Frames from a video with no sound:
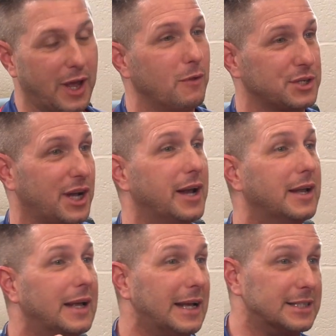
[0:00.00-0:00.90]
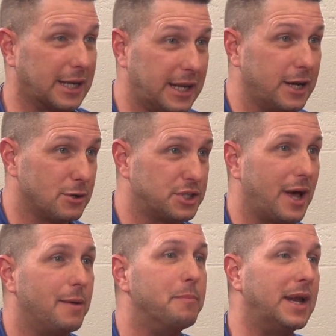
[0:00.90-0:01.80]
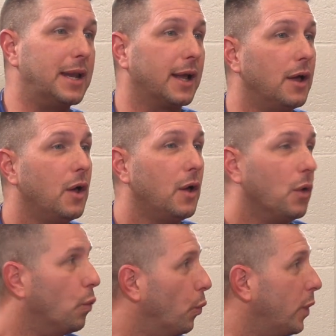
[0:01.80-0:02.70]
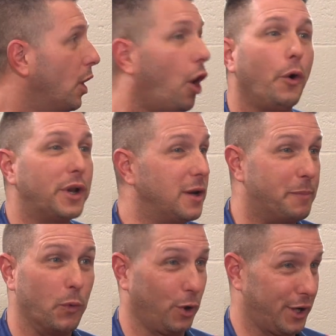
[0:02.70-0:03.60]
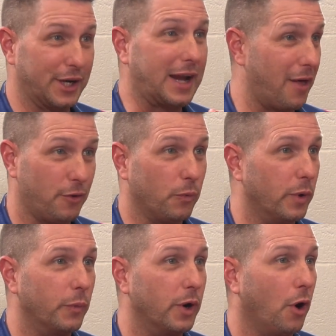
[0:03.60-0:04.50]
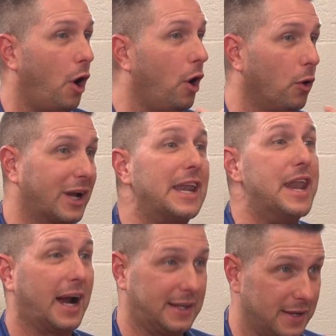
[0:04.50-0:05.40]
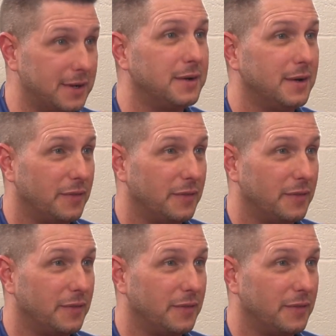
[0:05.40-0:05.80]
The other side is a gear set, meaning we all need to be working together. We're all connected.